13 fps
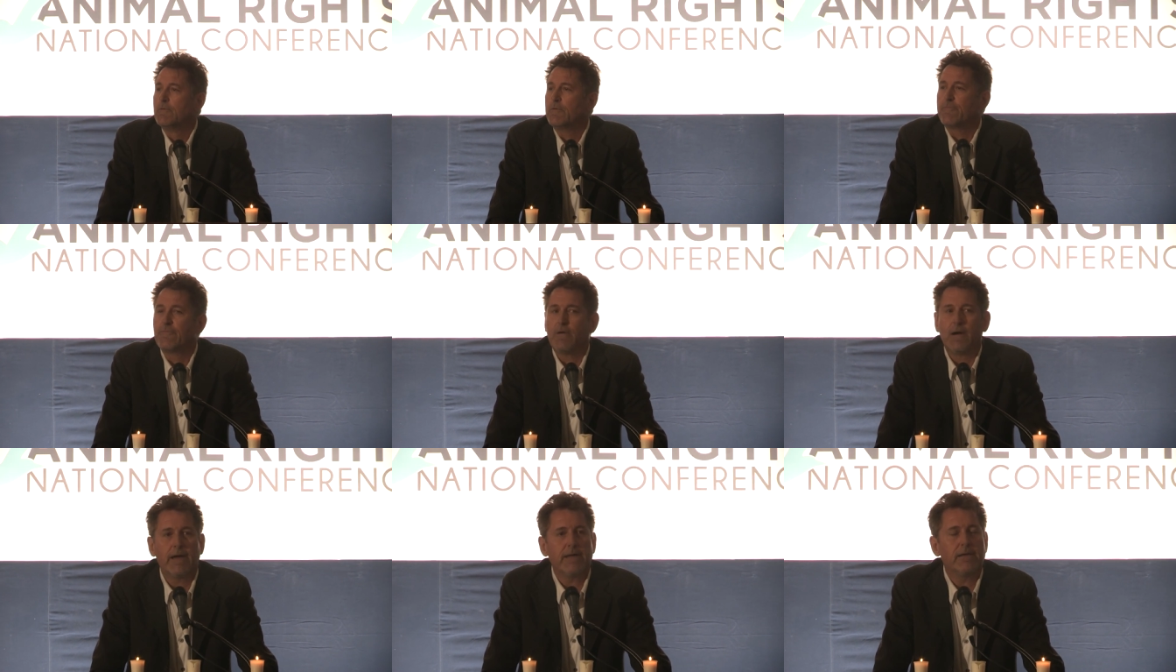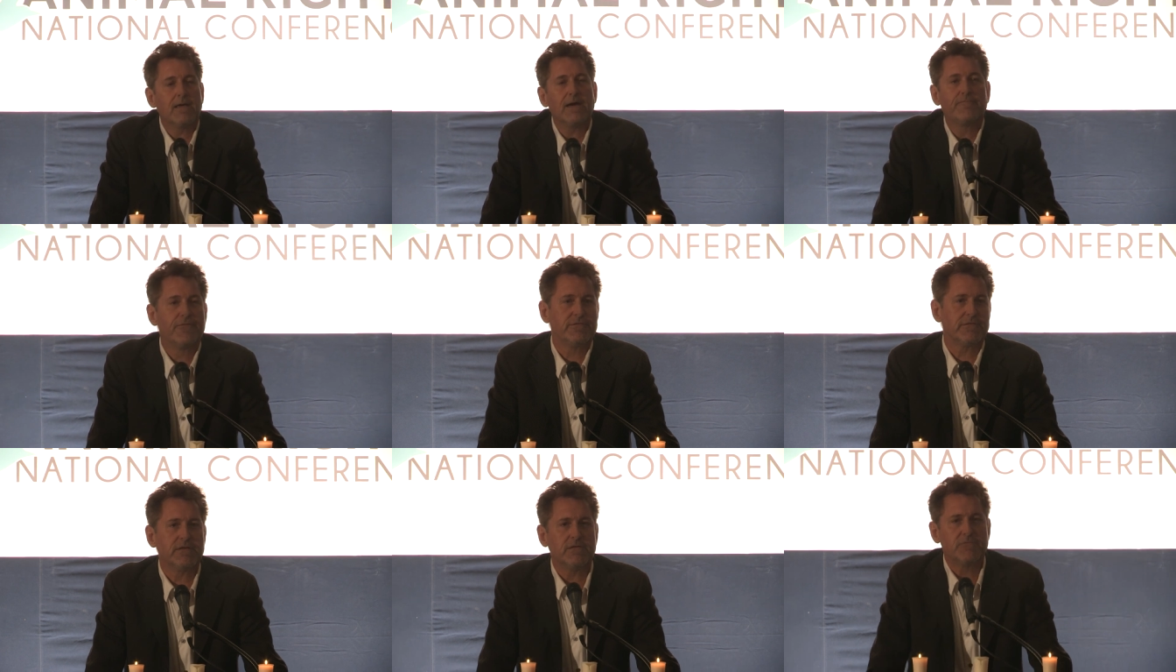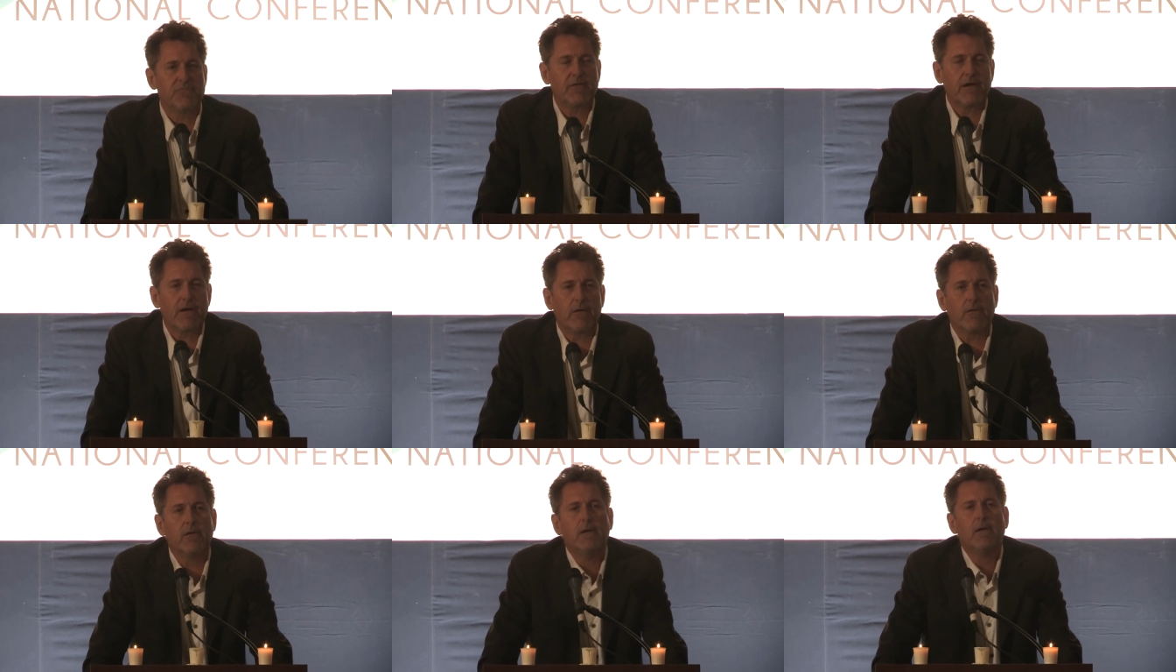We find emphases
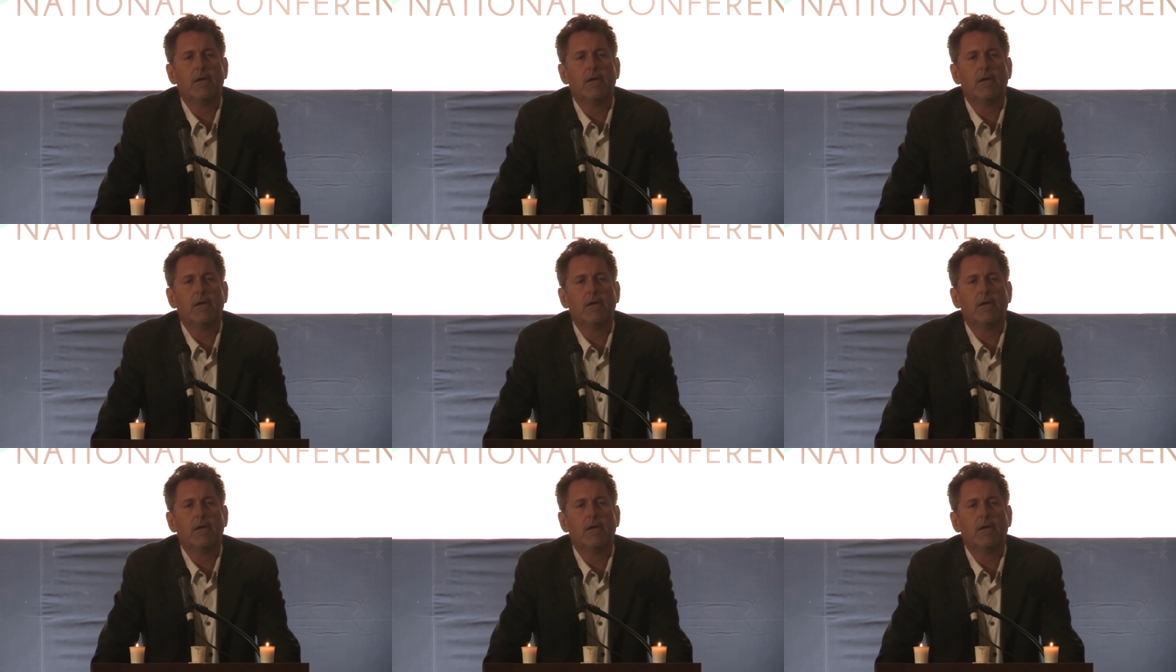there